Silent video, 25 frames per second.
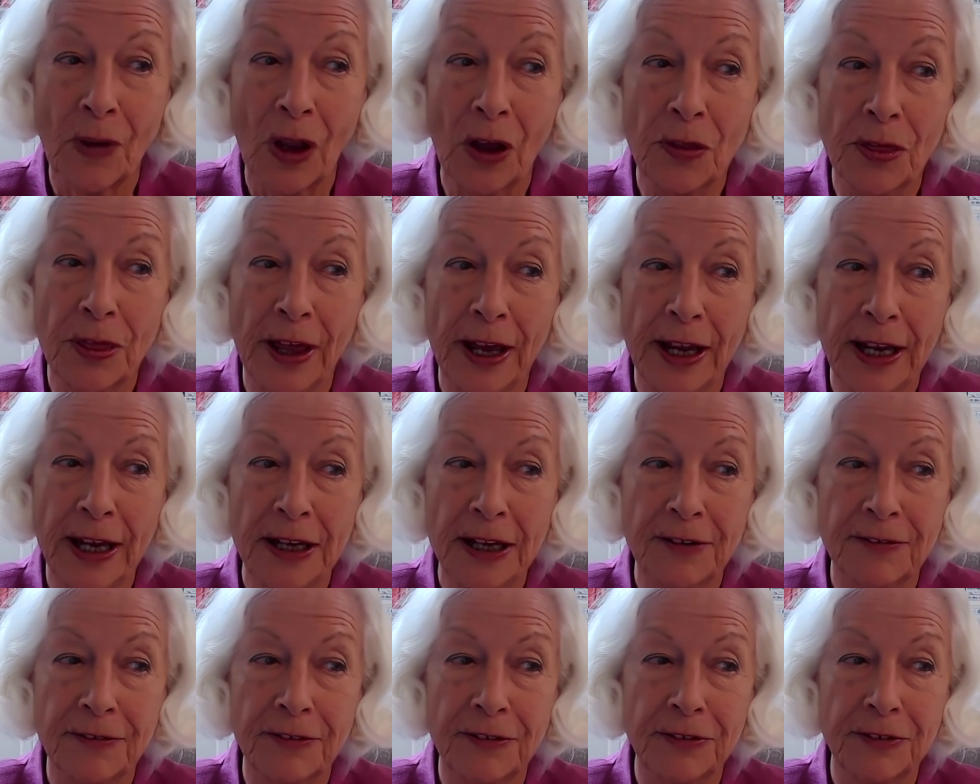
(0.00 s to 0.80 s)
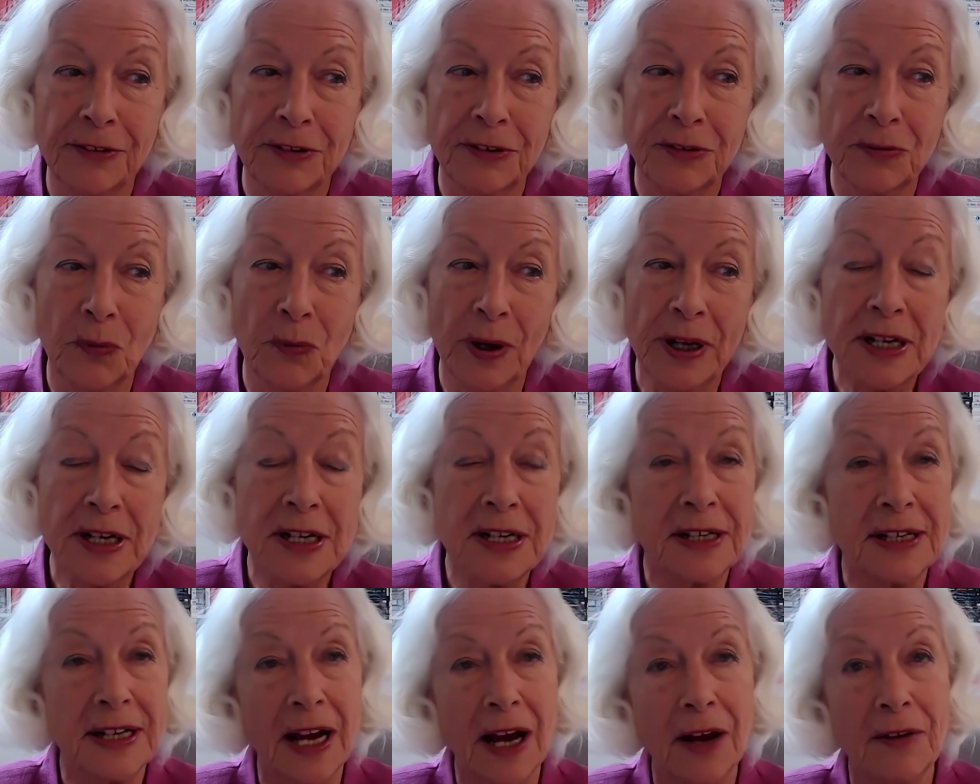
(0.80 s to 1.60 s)
they
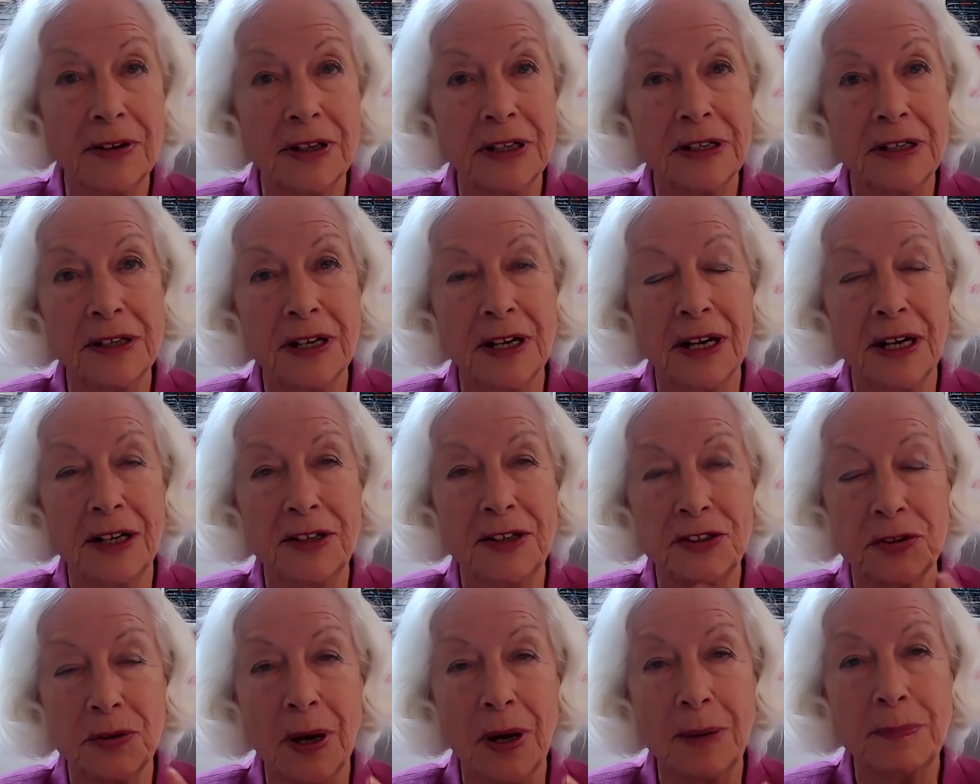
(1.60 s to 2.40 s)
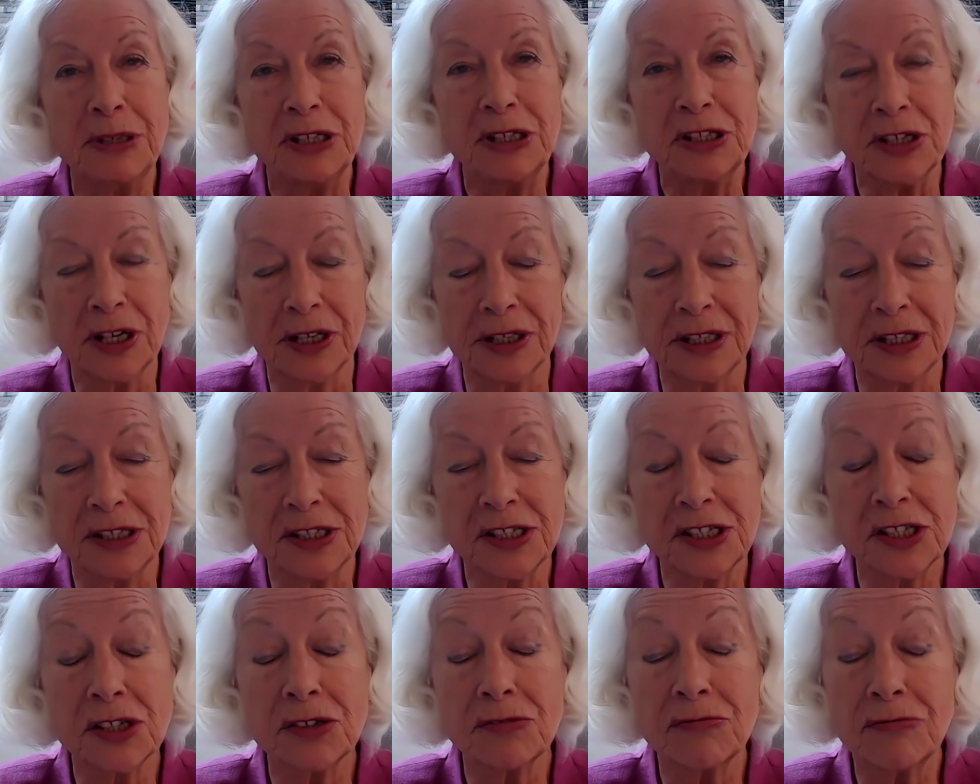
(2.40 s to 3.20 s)
went down to Abidjan and
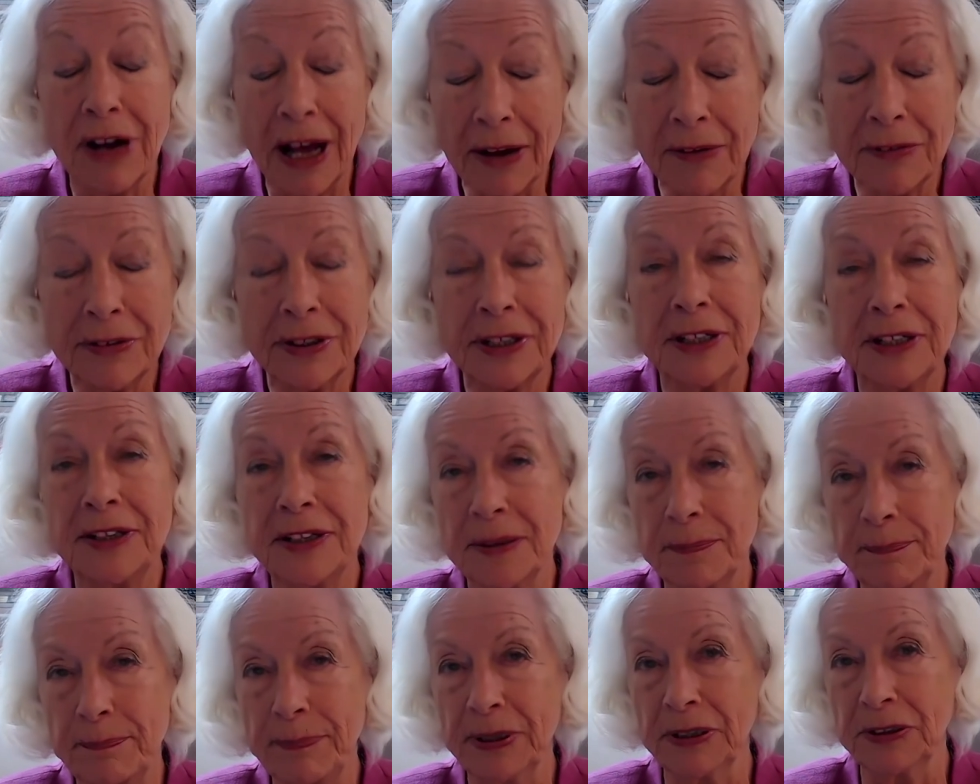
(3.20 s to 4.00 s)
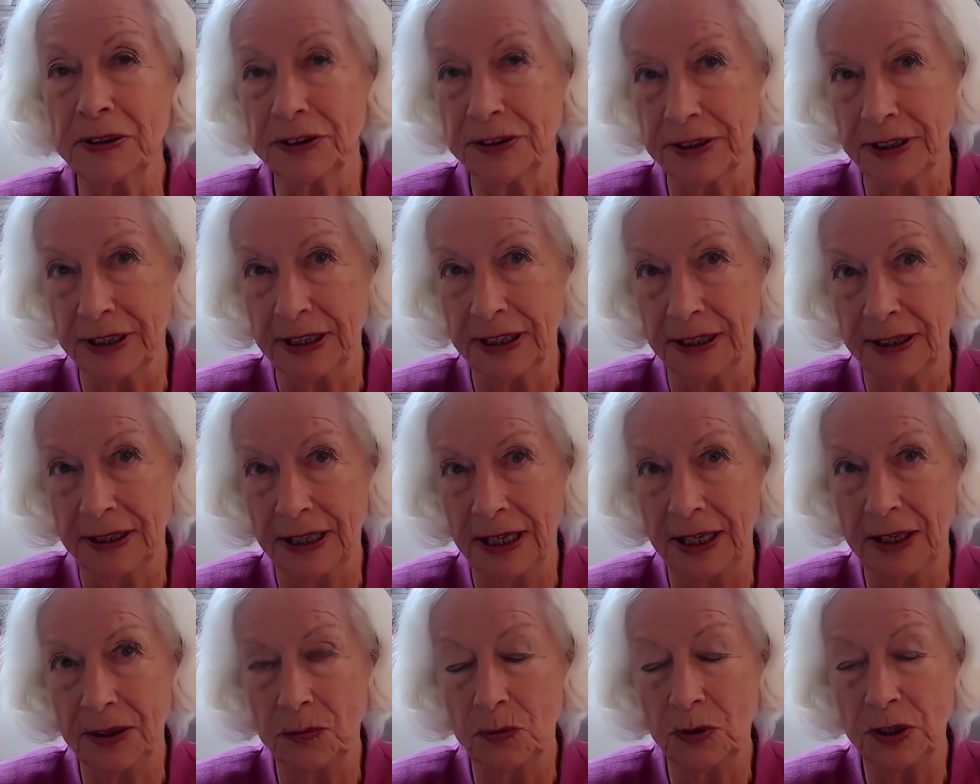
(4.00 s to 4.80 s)
surrounded the building
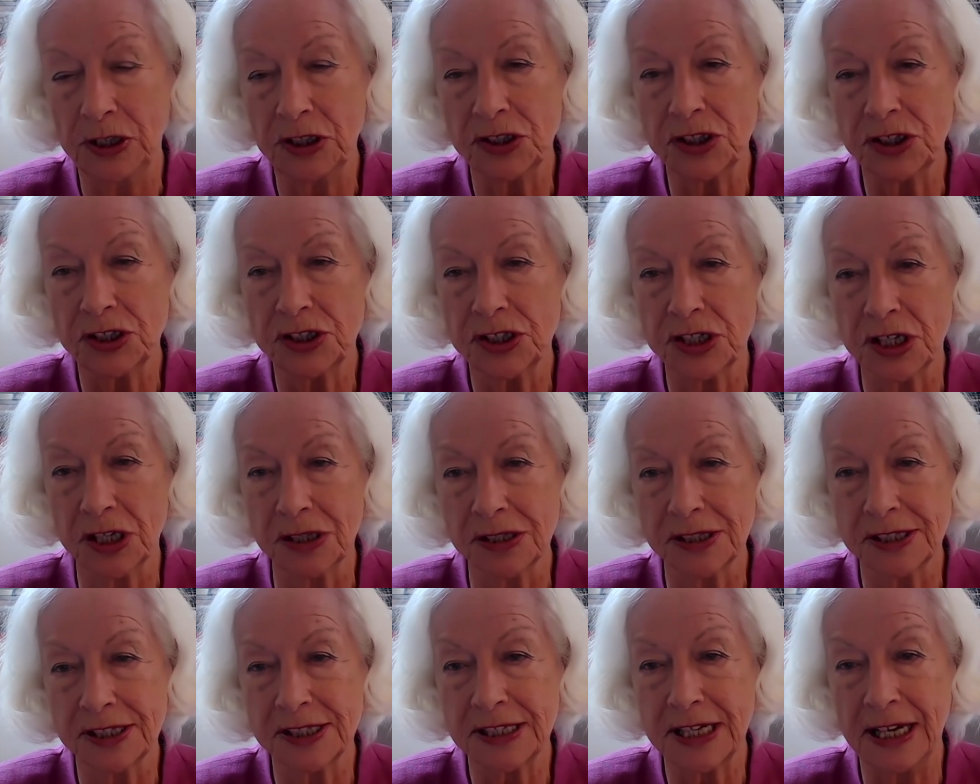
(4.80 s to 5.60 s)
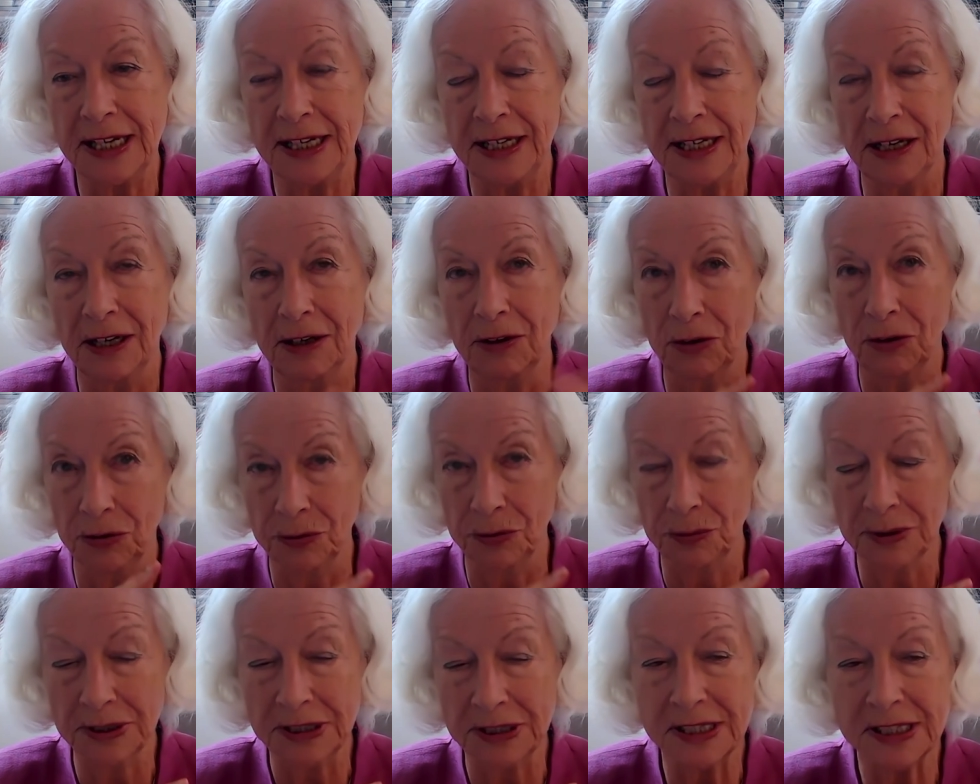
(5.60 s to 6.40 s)
in which Charles Taylor on
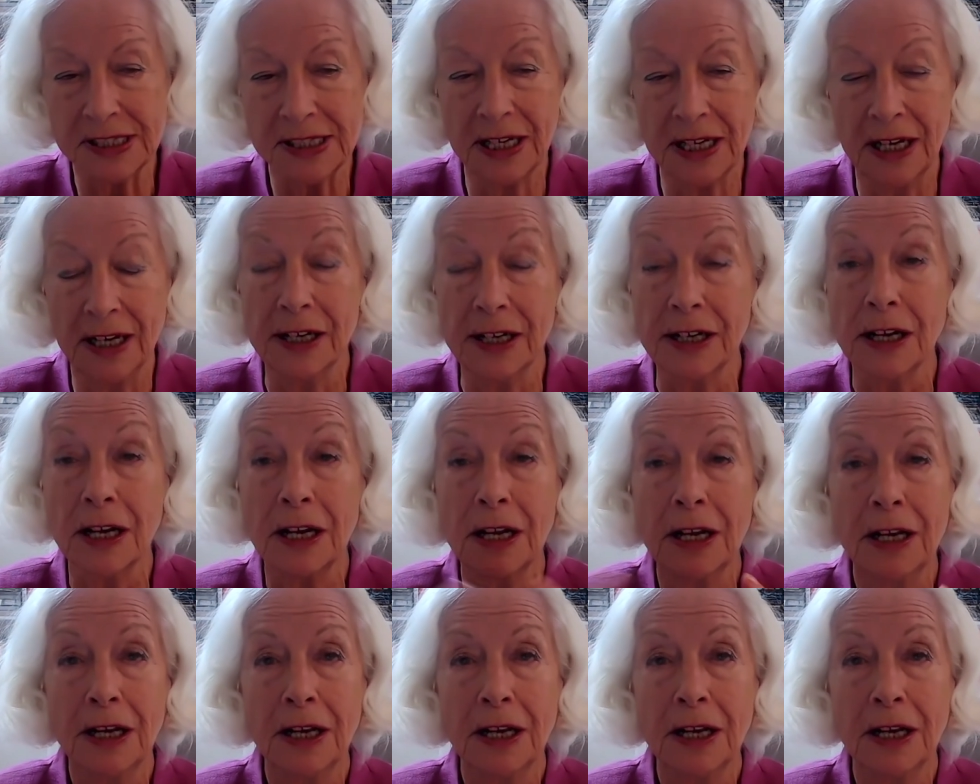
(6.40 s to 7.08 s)
one side